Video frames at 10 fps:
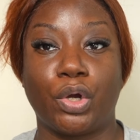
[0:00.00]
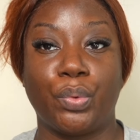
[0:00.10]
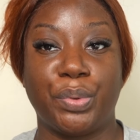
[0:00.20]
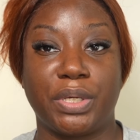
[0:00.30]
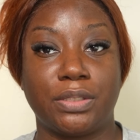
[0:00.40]

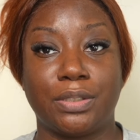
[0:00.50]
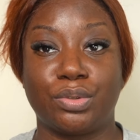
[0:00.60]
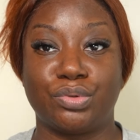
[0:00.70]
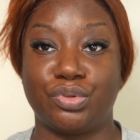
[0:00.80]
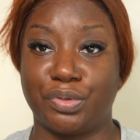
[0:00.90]
quick
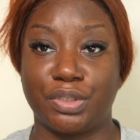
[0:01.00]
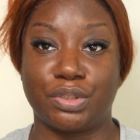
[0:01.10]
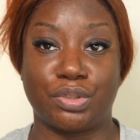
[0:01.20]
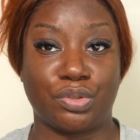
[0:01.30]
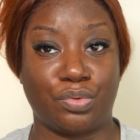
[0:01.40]
little
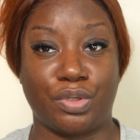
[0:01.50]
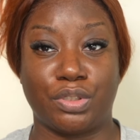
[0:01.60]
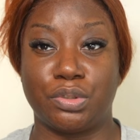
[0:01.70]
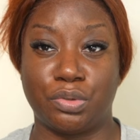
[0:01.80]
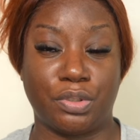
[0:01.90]
drugstore
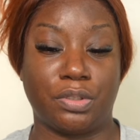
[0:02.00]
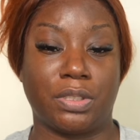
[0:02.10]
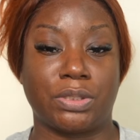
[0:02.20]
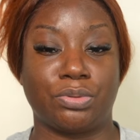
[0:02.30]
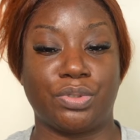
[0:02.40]
tutorial
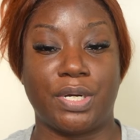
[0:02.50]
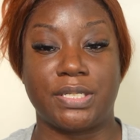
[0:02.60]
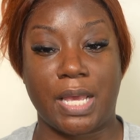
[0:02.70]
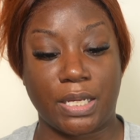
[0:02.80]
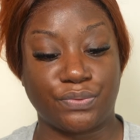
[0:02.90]
that's what you guys
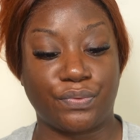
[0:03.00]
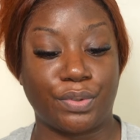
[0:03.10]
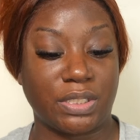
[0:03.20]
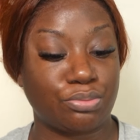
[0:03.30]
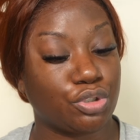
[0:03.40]
asked for
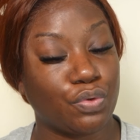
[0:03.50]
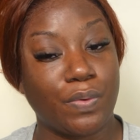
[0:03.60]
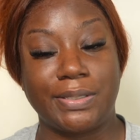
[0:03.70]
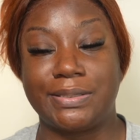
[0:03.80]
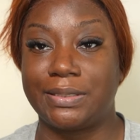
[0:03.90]
that's what you're
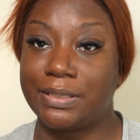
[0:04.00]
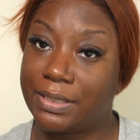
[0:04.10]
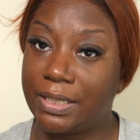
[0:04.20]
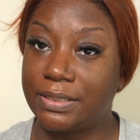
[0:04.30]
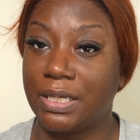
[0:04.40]
going to
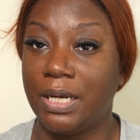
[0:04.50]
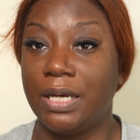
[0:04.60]
get